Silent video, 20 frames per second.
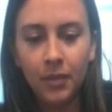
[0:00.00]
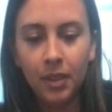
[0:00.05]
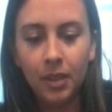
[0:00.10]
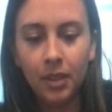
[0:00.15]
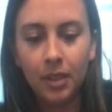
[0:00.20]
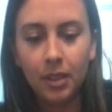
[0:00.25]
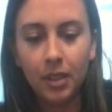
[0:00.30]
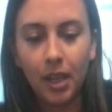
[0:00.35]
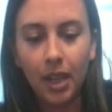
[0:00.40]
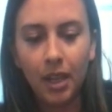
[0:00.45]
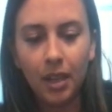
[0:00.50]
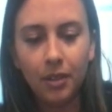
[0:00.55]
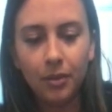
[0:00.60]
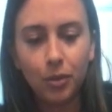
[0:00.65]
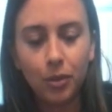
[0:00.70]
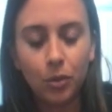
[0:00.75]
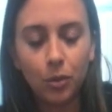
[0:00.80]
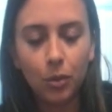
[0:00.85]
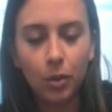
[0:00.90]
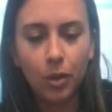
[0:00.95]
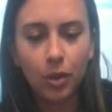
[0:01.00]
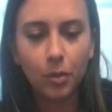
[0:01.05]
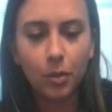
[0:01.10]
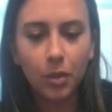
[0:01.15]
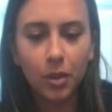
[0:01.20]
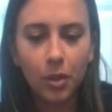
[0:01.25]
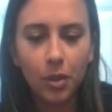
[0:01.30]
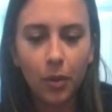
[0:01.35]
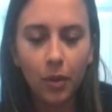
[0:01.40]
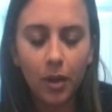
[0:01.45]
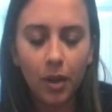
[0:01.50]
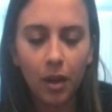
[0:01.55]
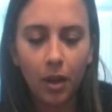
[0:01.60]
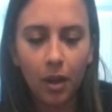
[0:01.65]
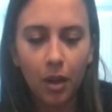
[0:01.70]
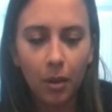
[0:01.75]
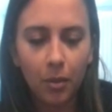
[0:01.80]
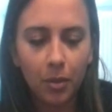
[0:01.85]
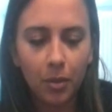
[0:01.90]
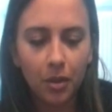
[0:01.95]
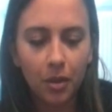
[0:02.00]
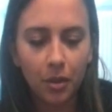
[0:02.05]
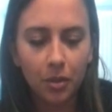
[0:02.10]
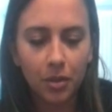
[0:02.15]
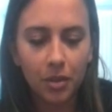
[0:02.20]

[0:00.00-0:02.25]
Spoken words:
Nine of Swords. What's going on with you,